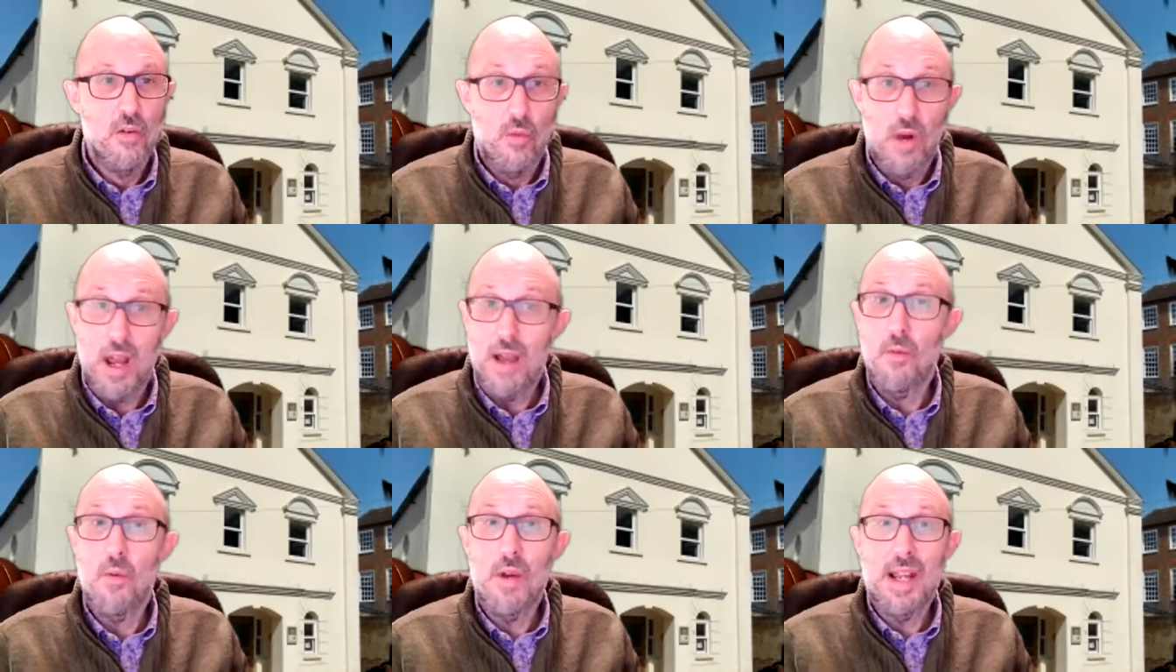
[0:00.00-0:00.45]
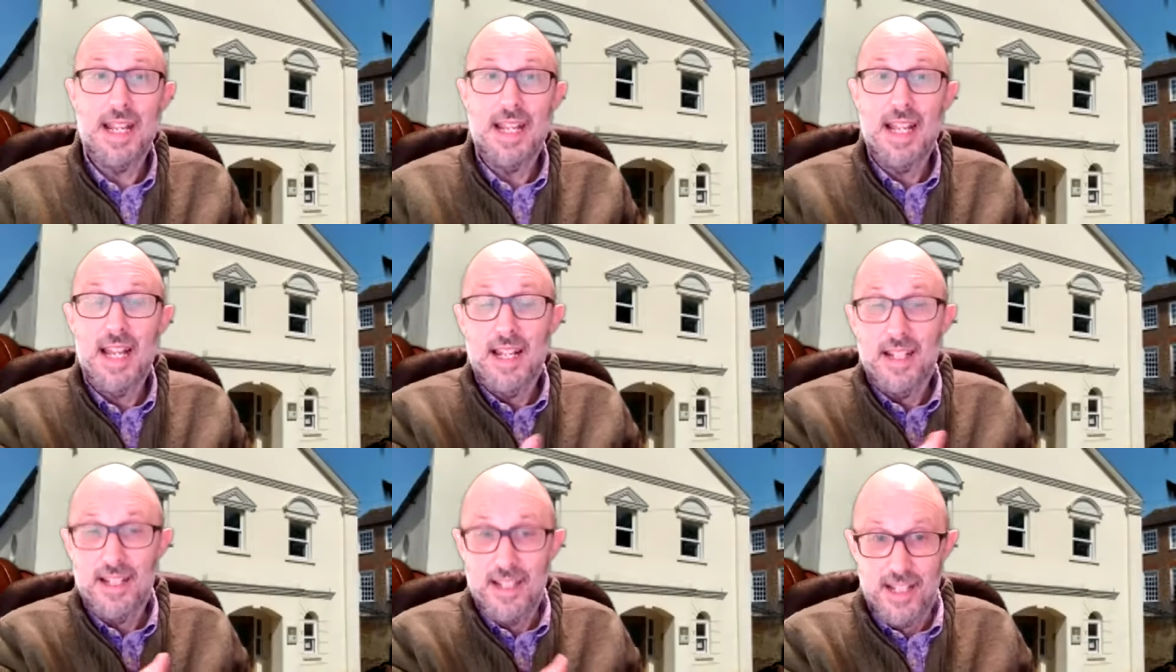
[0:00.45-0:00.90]
where
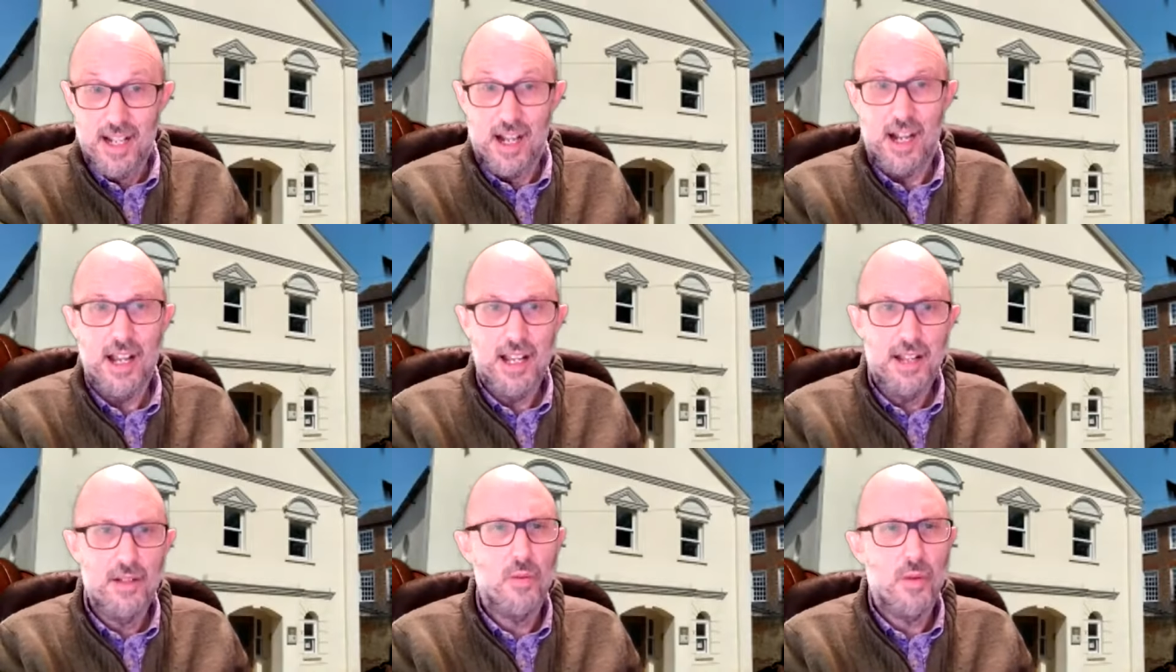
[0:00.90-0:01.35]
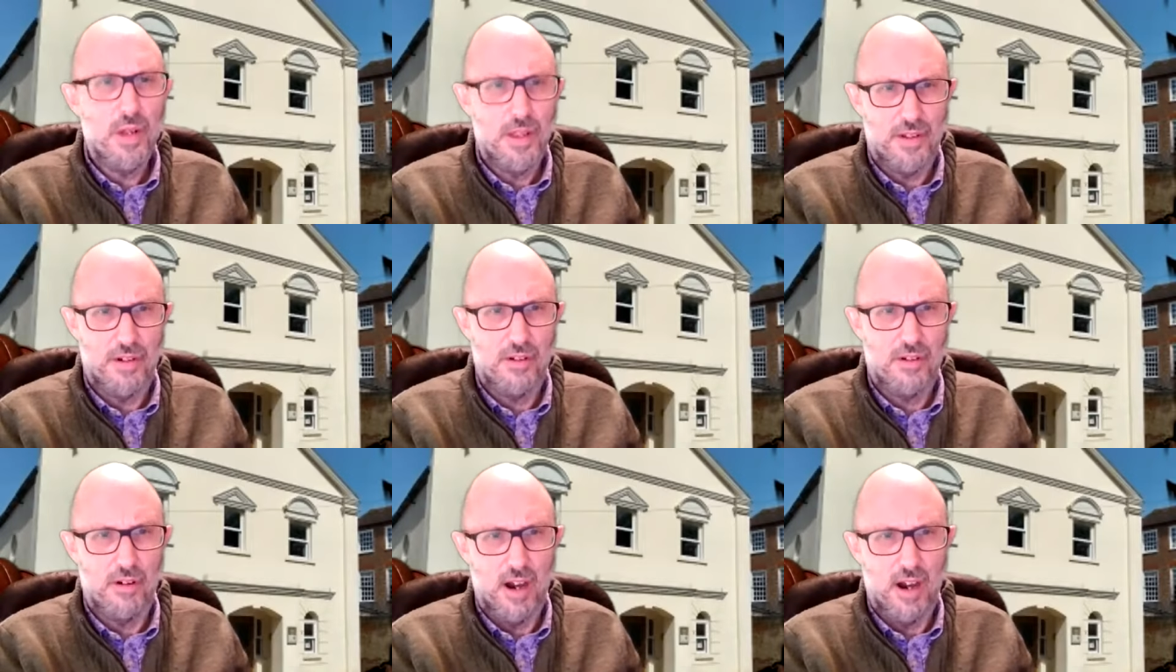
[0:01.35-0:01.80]
we died
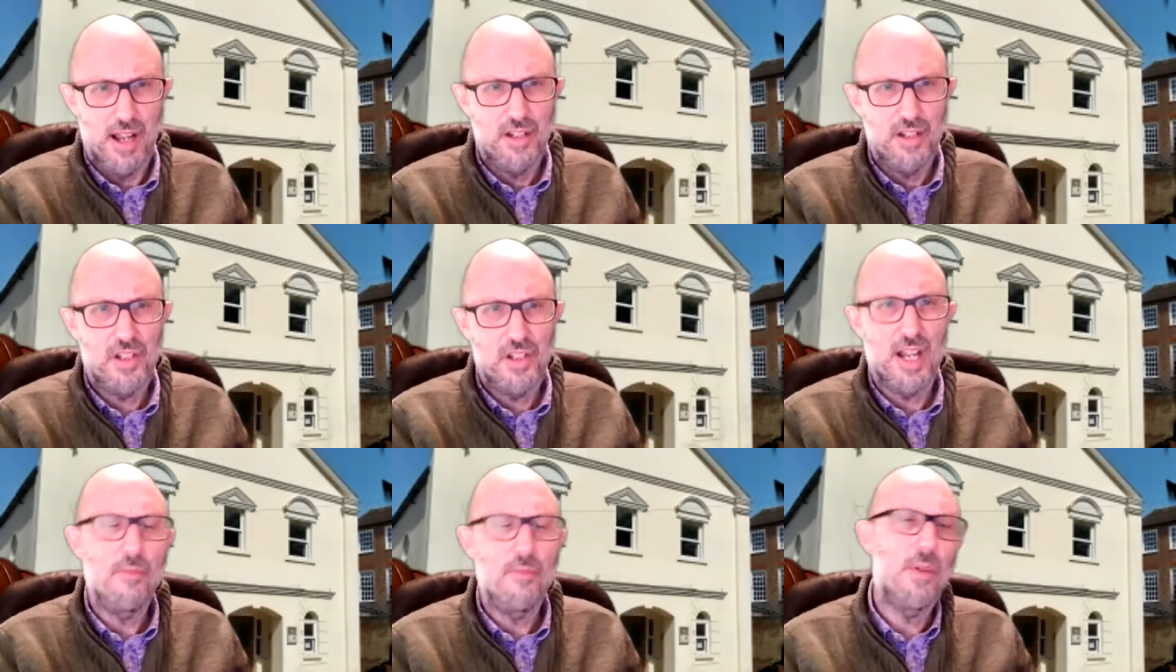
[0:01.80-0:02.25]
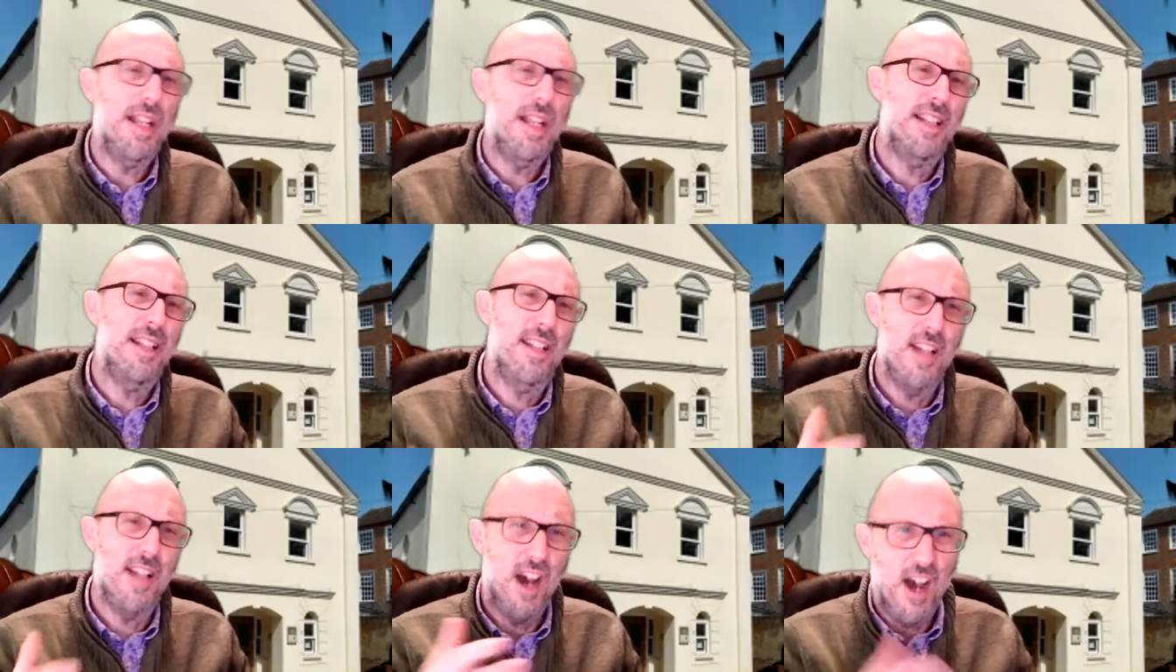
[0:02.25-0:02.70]
with Christ and
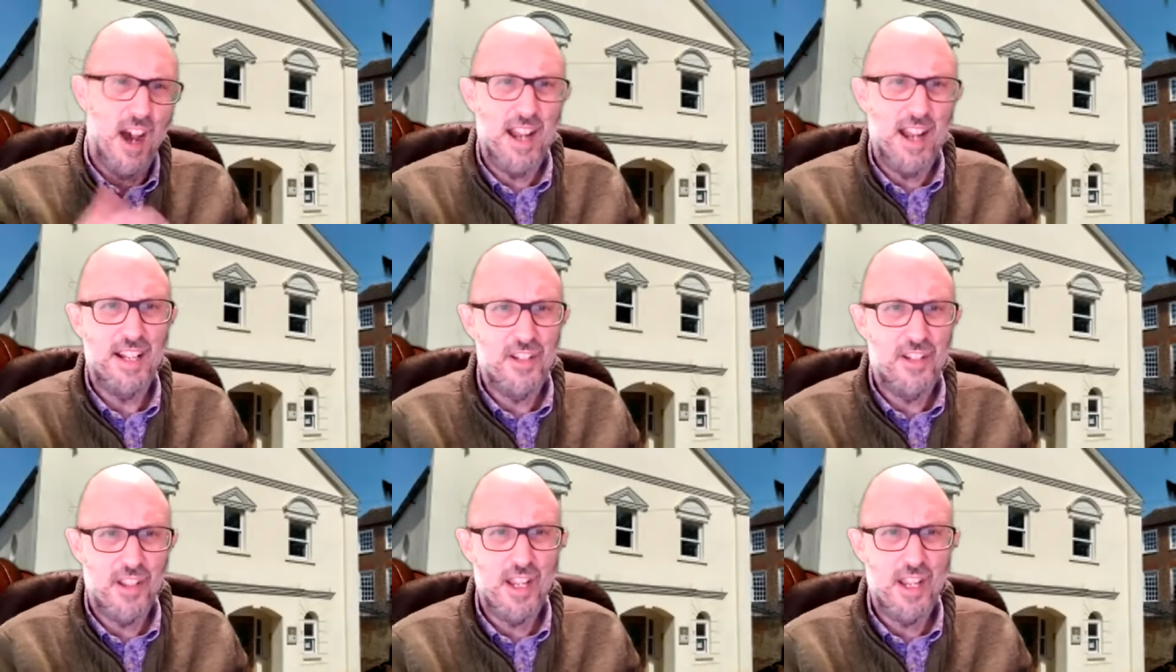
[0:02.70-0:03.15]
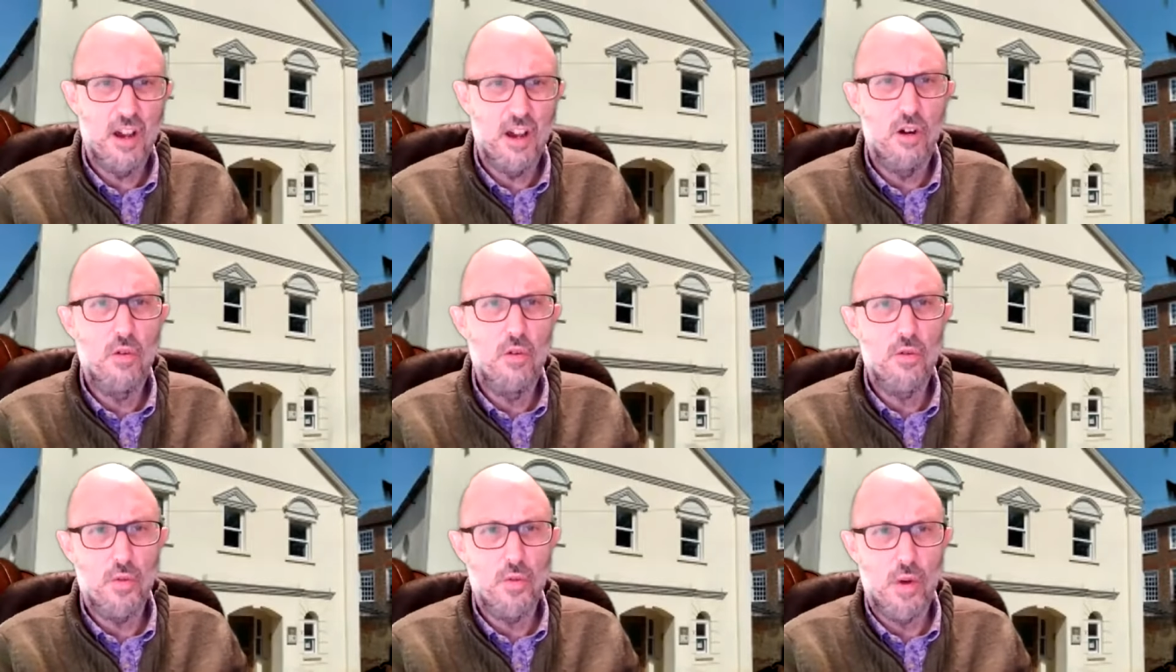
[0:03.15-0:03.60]
we died to the
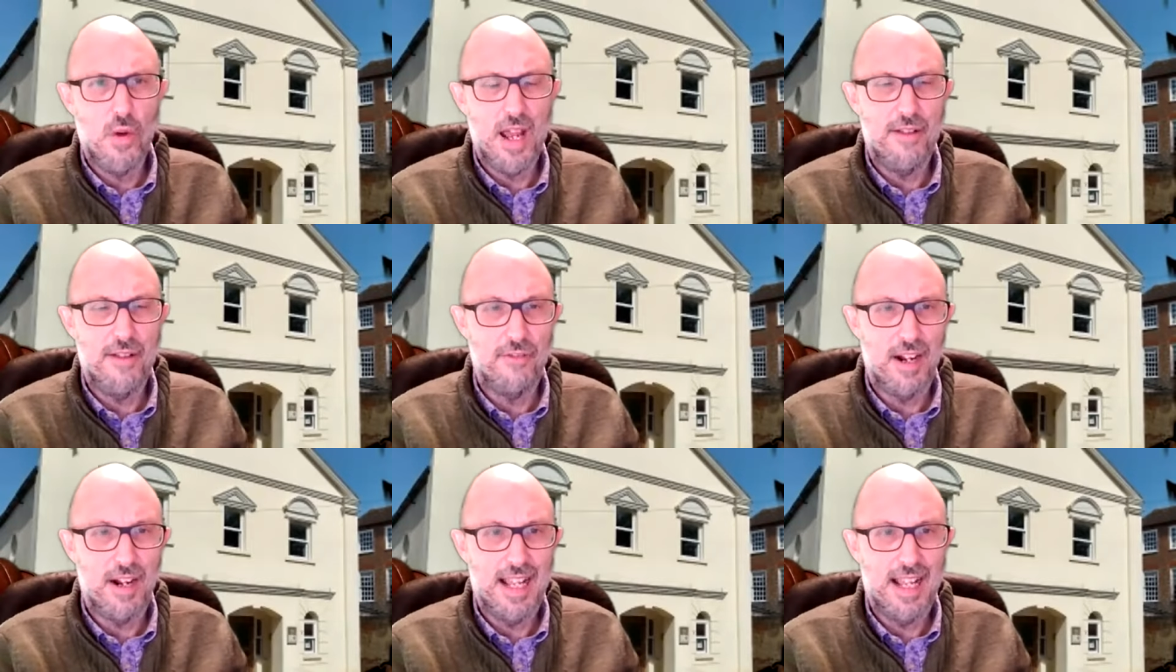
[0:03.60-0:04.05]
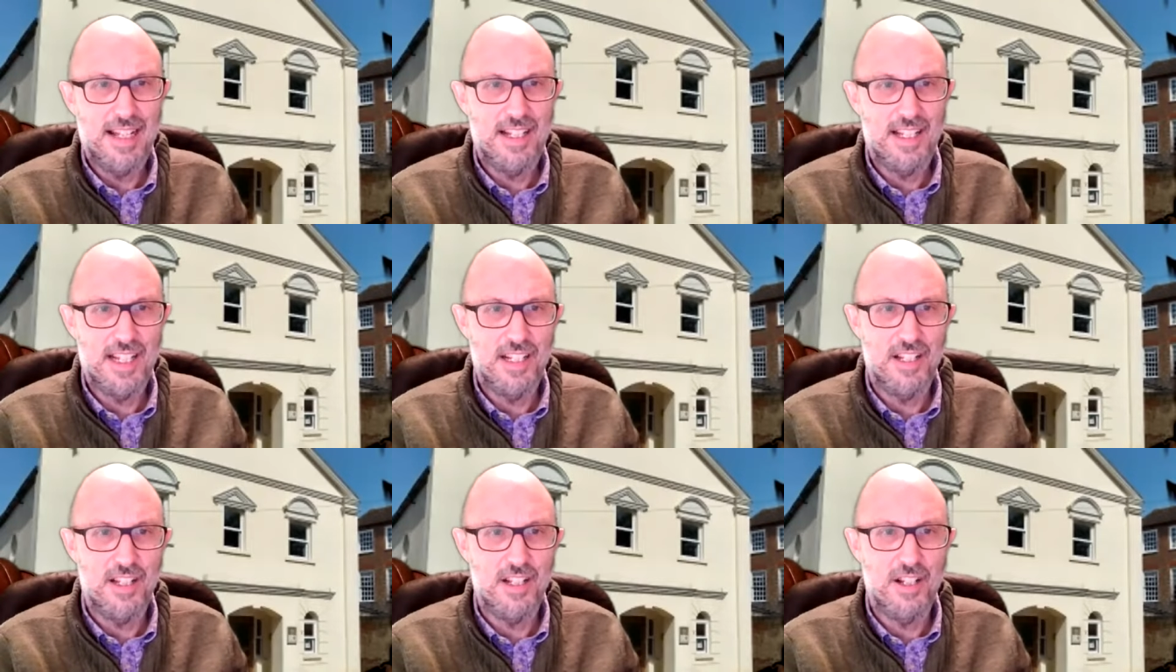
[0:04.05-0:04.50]
old way of
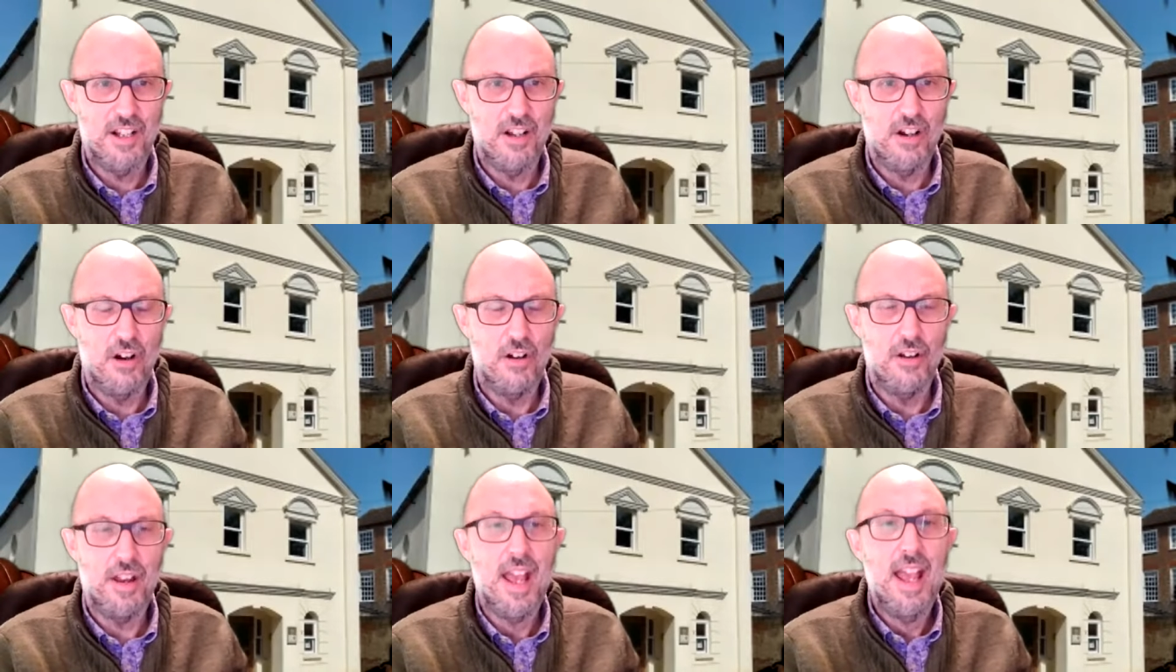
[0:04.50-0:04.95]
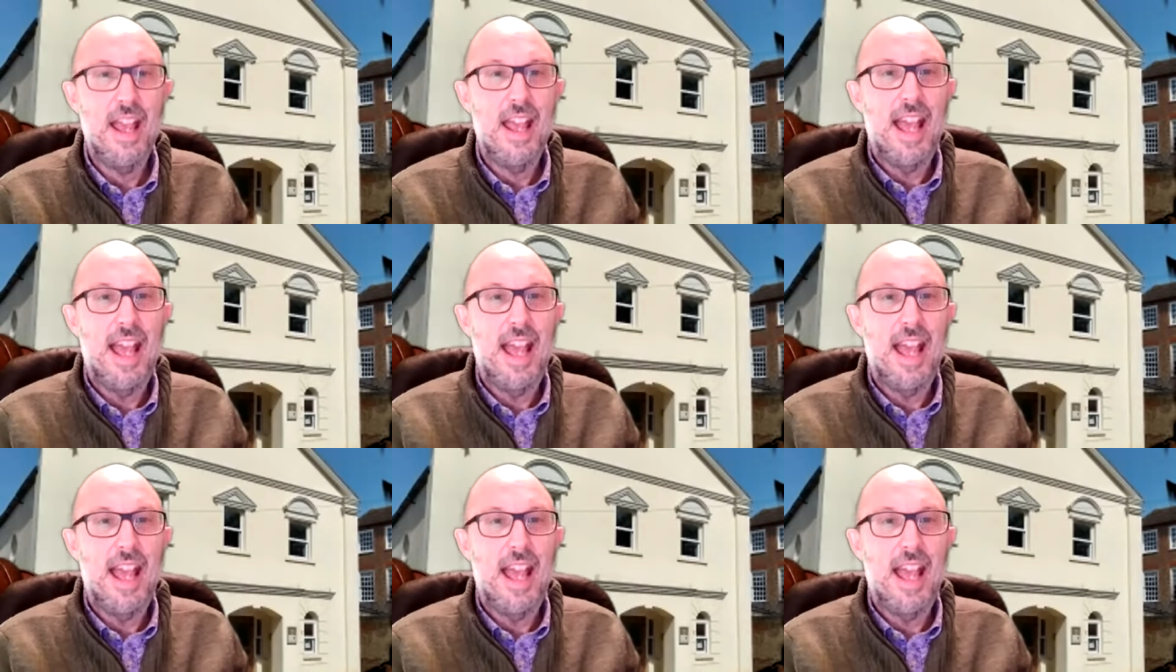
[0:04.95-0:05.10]
relating to God